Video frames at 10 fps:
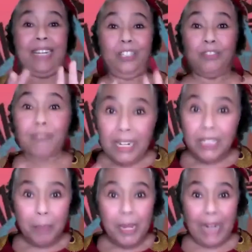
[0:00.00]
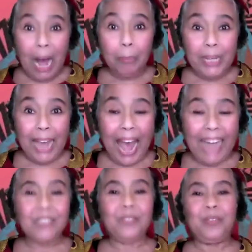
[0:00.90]
You ready to be a copycat?
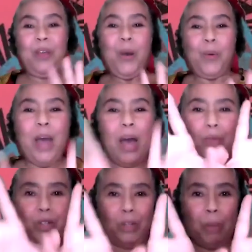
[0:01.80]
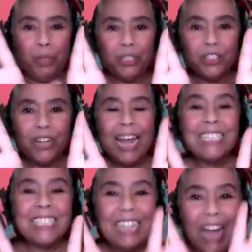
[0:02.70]
Well, you're going to put your
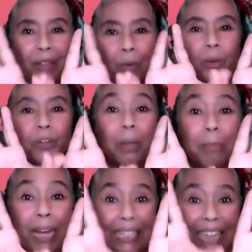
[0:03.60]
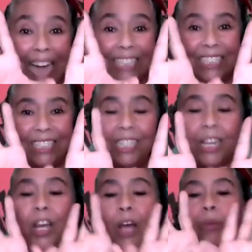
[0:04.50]
hands together and we're going to make Anansi.
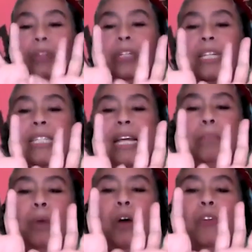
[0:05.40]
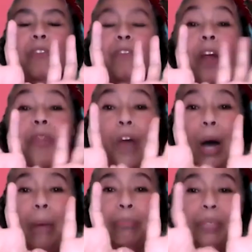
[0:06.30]
We're going to take both of our
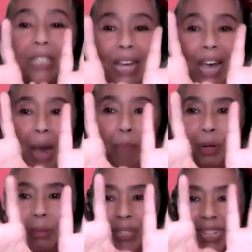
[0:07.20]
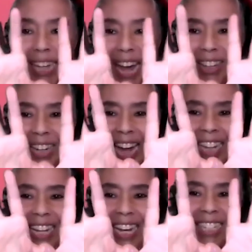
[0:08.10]
thumbs and put them together like
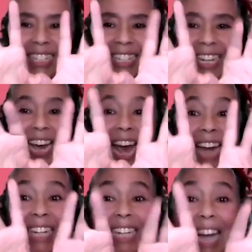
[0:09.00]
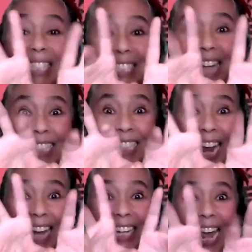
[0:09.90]
this. And Anansi has
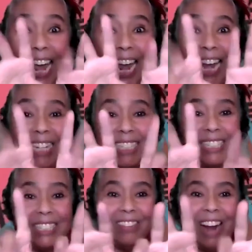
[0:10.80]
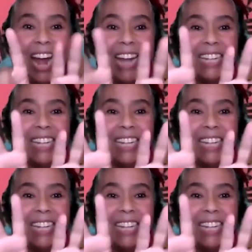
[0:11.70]
eight legs, right?